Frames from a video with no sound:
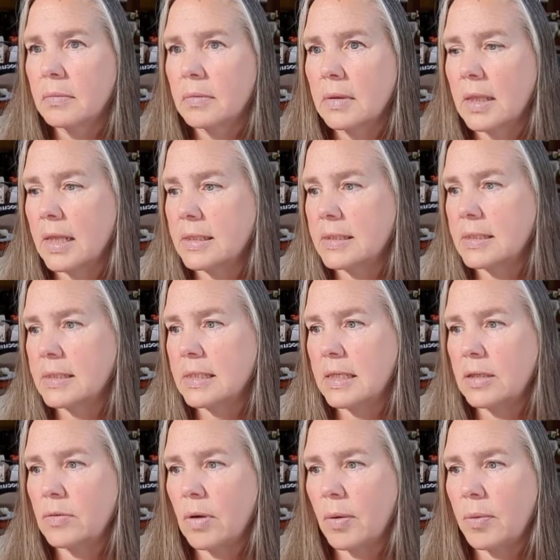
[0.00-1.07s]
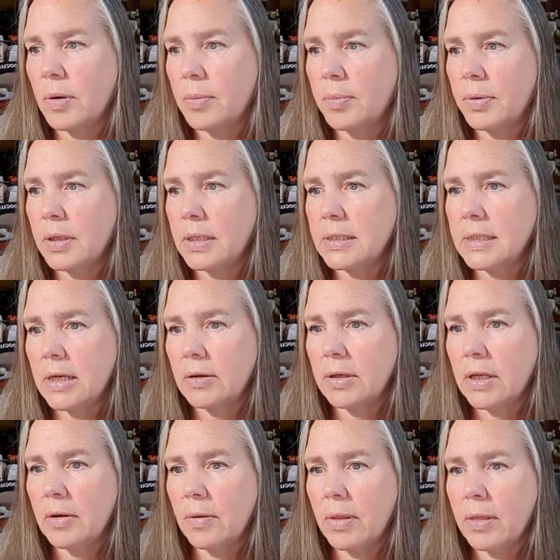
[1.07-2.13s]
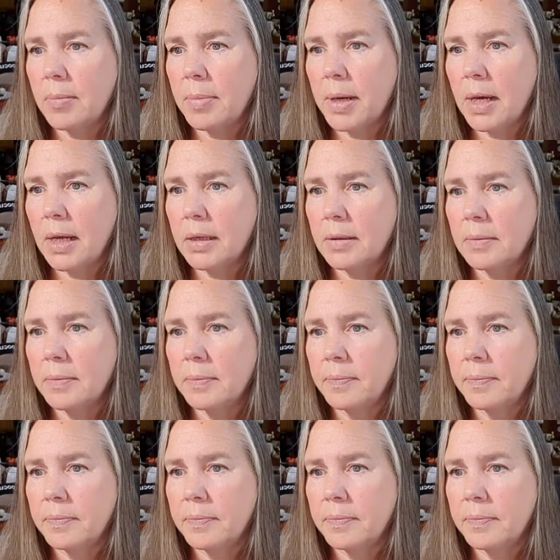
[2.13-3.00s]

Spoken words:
let's see, do I want to put it down here at the bottom?